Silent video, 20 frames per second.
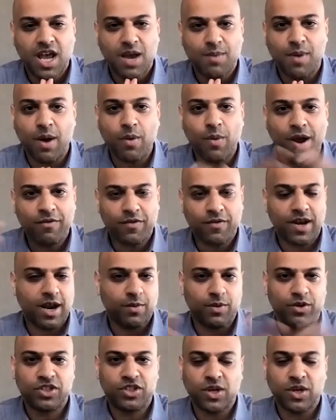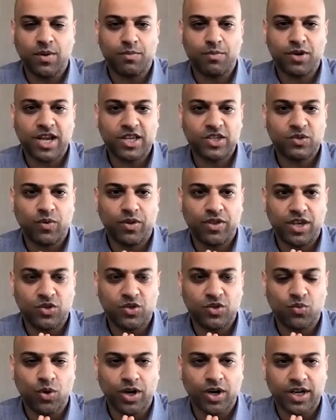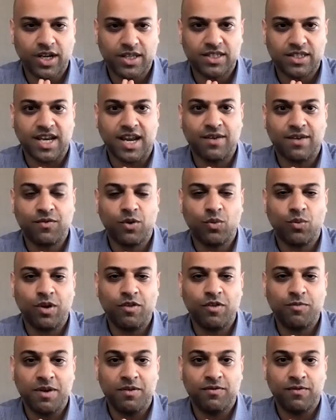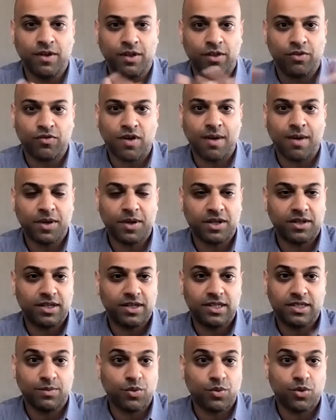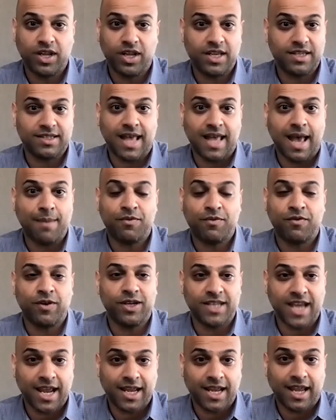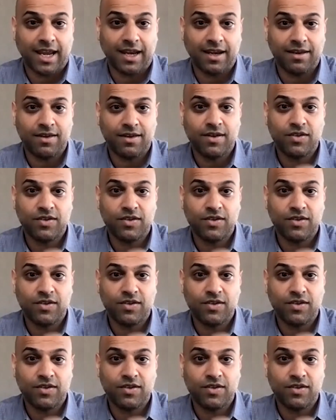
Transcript: My wife and I were so impressed with his work at Stanford. We've been philanthropically supporting his lab for a decade.